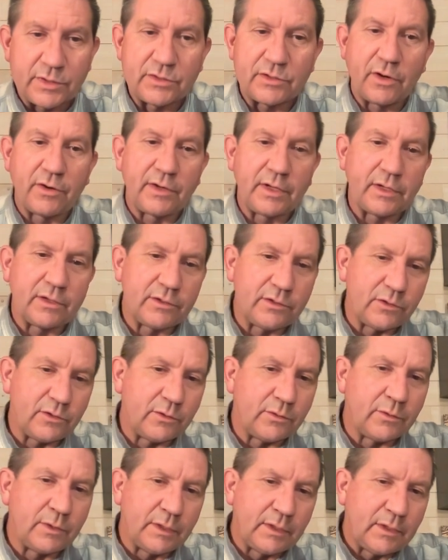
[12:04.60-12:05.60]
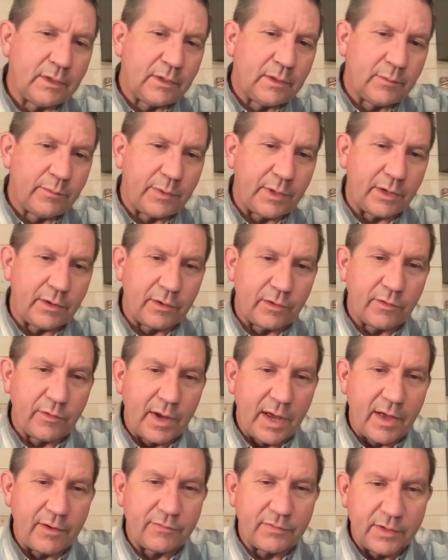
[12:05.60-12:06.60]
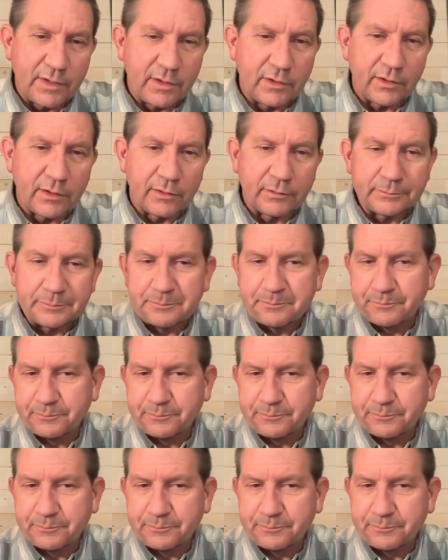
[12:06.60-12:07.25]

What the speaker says: starting a new paragraph here?